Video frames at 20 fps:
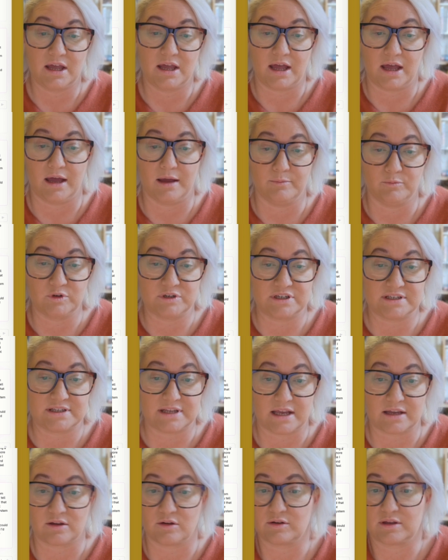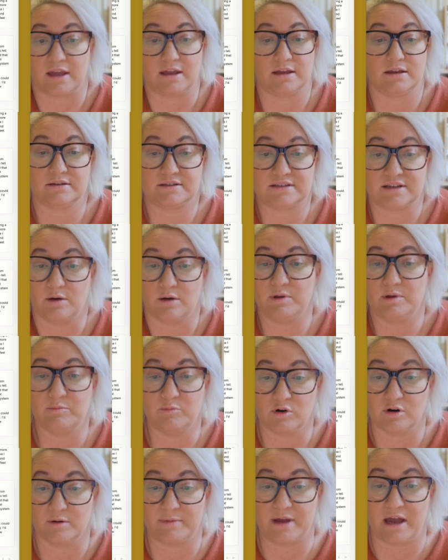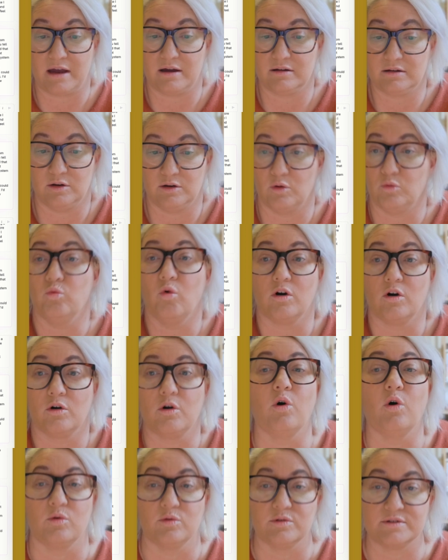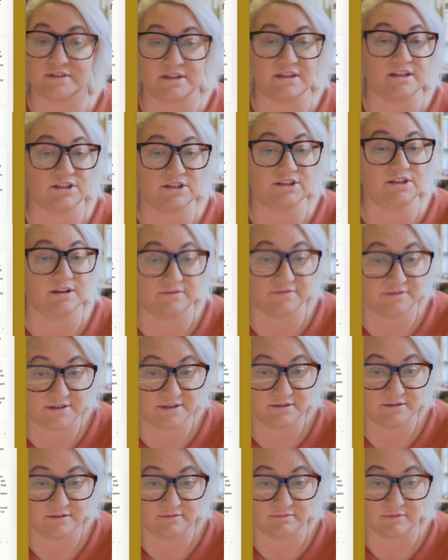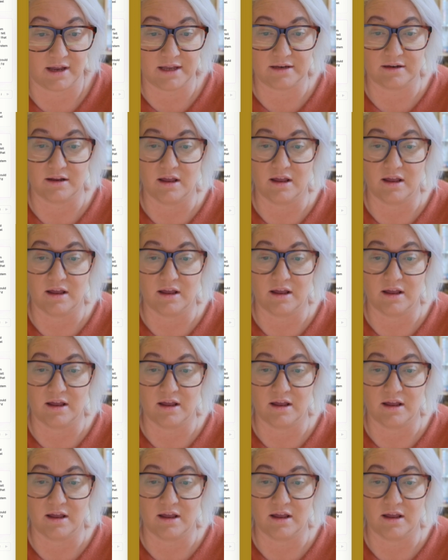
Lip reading: which is like, okay, tell me more about, you know, what caused this shift, right?